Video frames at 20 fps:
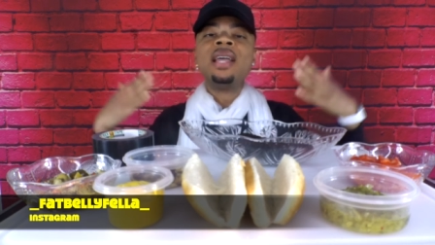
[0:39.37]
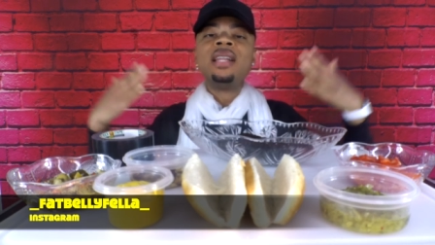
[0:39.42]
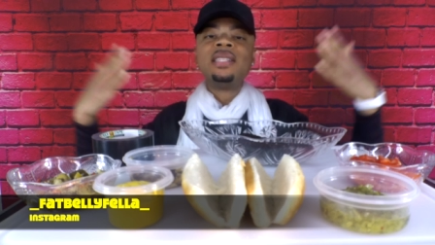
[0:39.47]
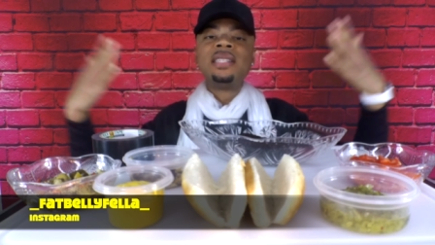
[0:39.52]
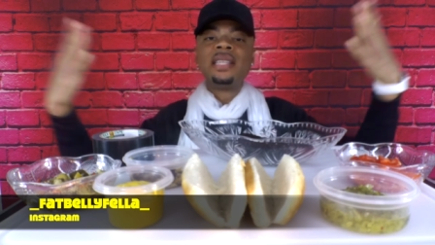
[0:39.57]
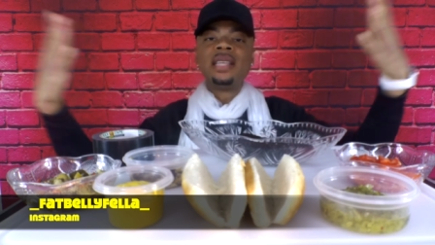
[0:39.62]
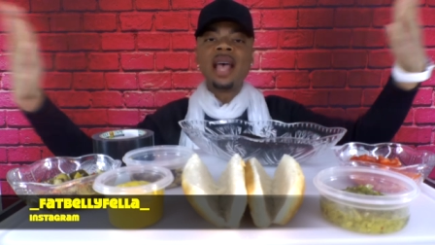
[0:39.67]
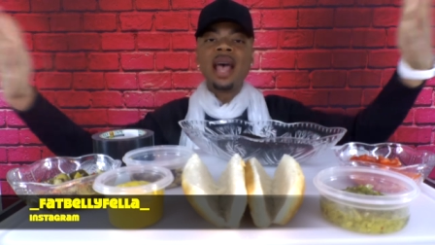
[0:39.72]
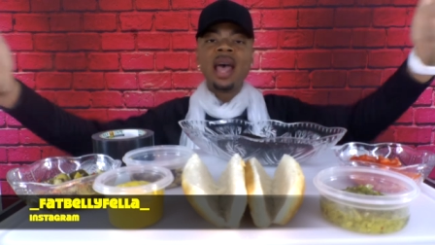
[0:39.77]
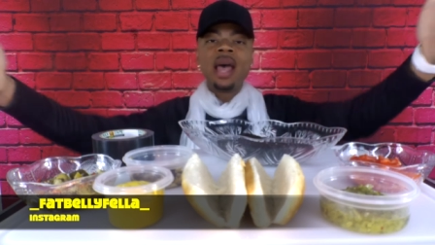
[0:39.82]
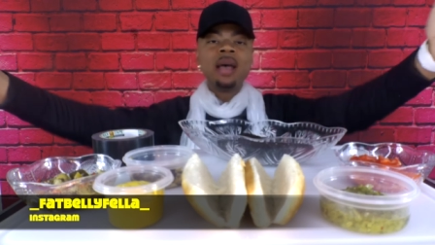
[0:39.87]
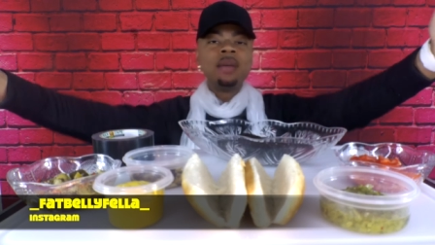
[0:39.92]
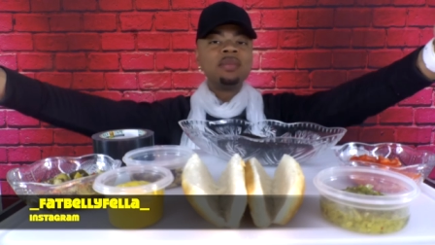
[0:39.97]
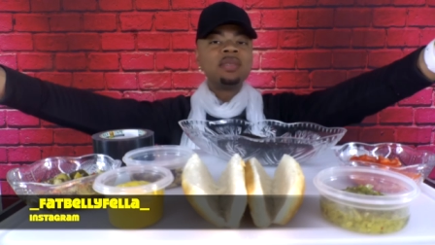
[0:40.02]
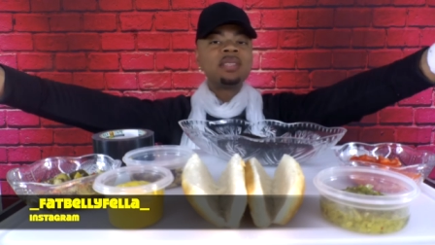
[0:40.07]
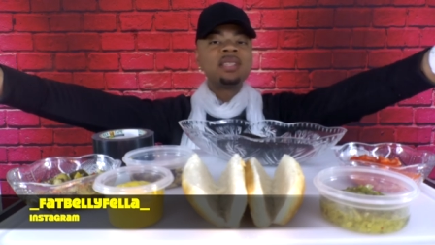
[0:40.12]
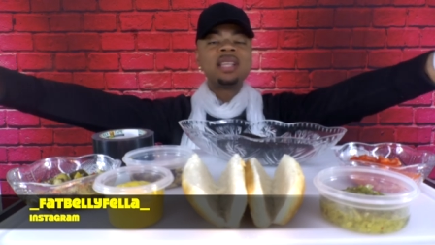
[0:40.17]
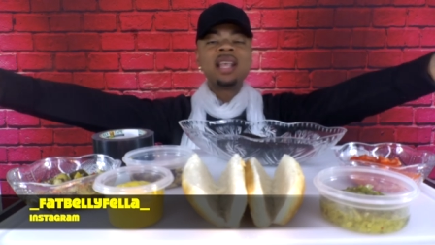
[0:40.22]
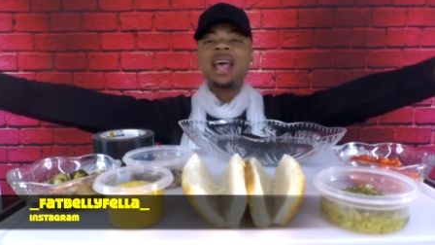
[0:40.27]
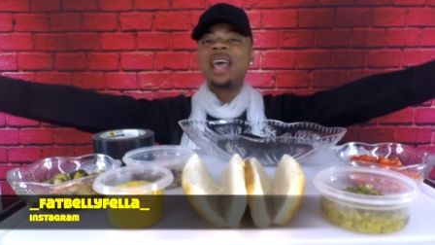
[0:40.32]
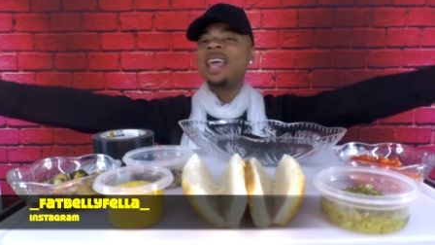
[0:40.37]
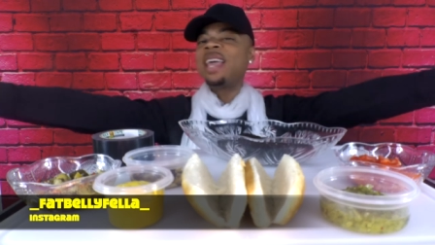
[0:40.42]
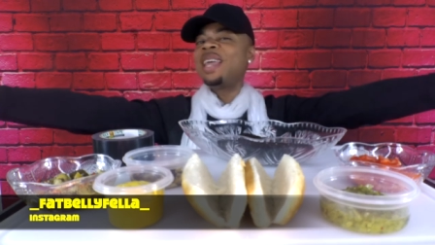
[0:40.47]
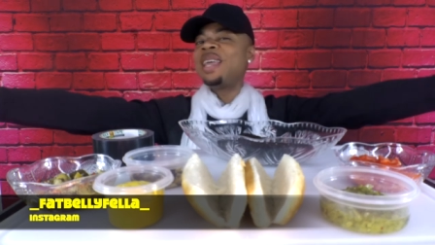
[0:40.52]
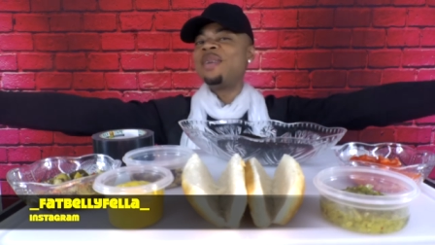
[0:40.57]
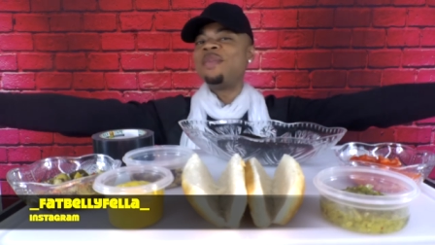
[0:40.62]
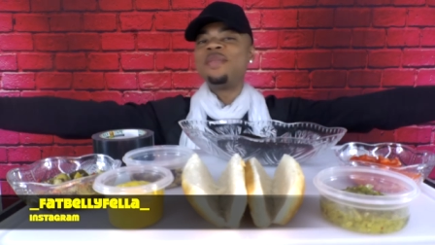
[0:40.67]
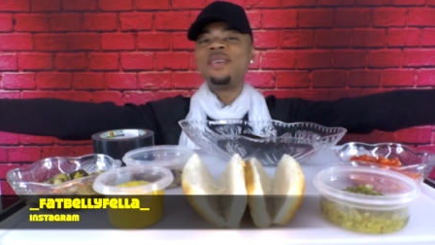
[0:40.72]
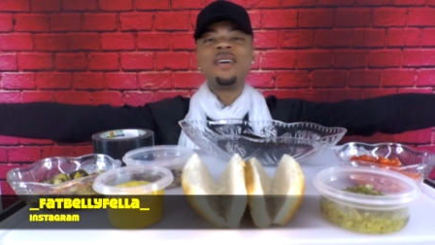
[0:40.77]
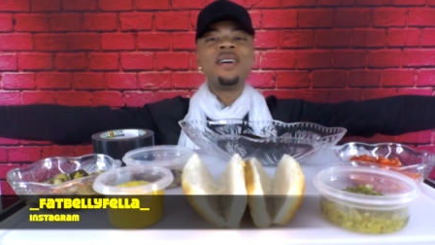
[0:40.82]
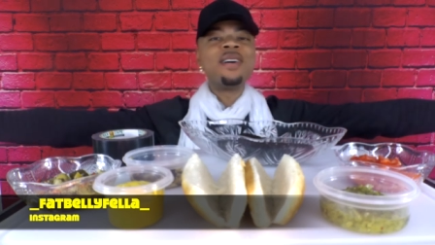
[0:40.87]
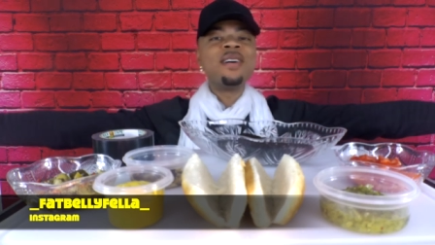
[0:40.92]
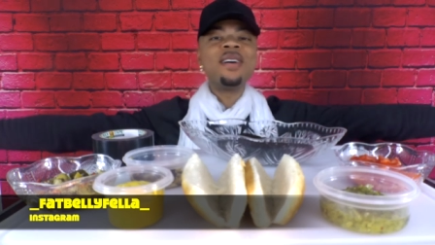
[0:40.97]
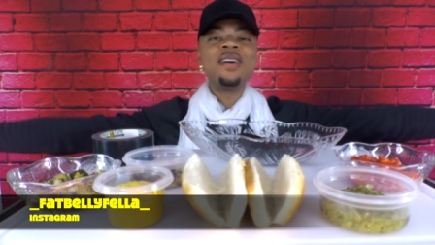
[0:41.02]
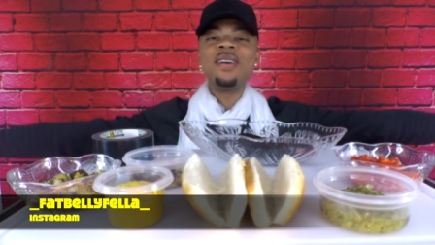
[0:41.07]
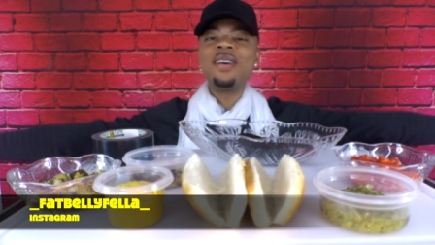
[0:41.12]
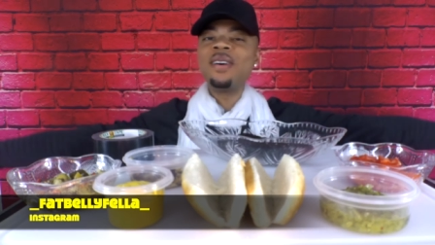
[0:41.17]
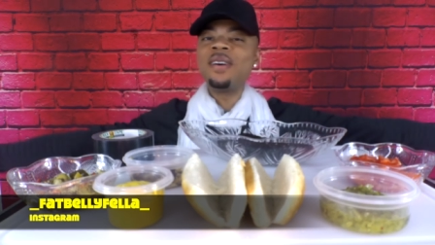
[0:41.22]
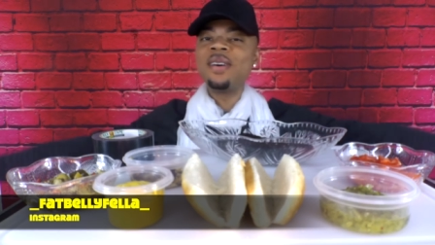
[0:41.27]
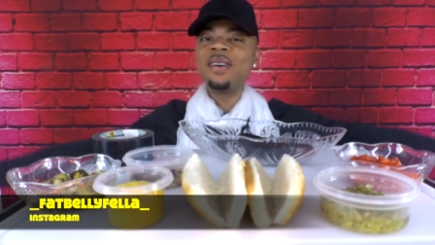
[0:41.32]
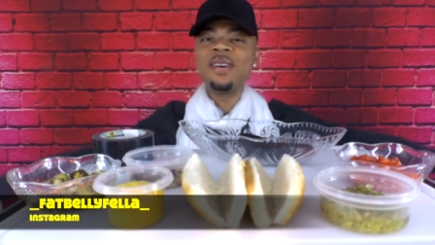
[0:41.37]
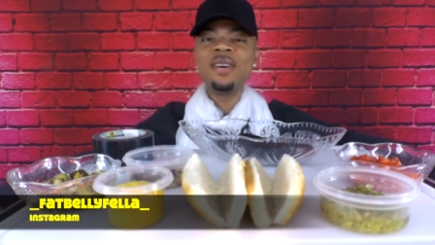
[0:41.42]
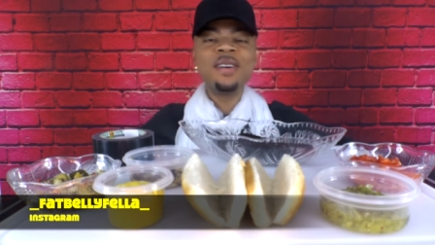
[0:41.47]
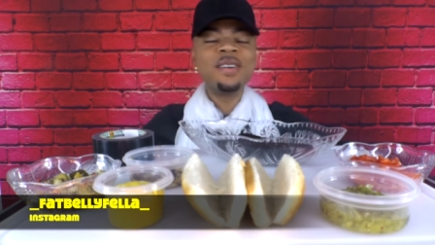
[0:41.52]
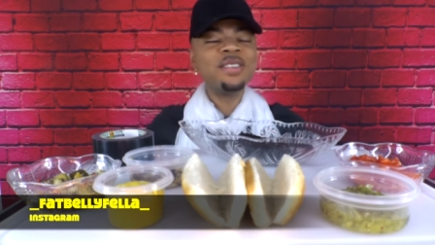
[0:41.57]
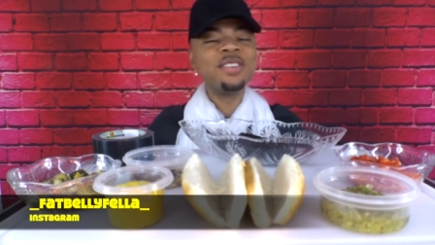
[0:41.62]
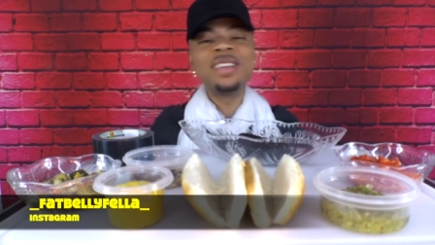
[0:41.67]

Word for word: Tam's Table.